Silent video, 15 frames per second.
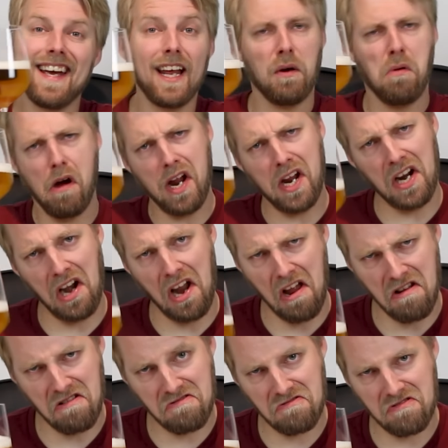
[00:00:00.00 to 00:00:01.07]
in a wine
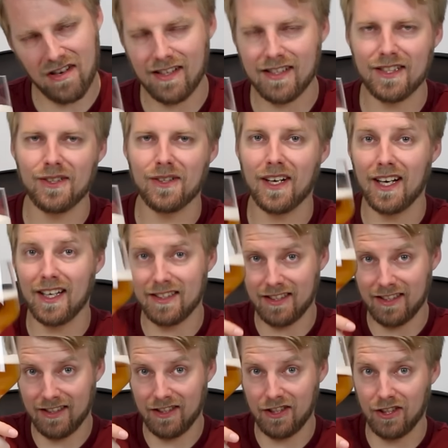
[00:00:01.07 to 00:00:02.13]
glass. And see you
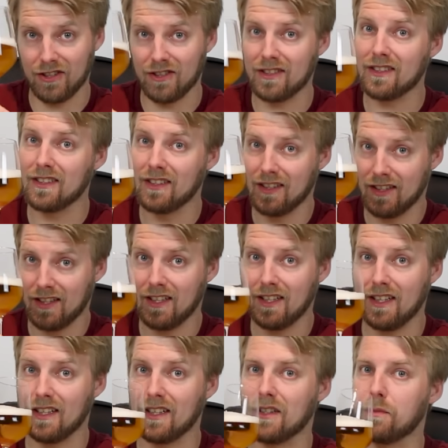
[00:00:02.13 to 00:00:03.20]
guys. Cheers
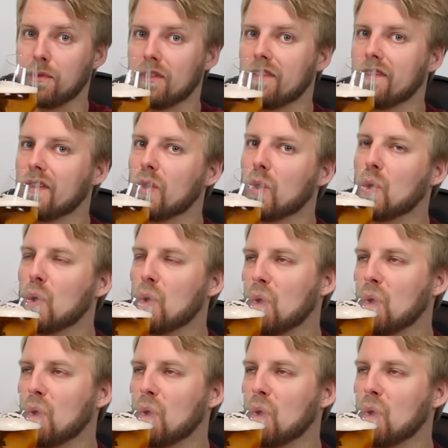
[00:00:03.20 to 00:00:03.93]
in another beer review.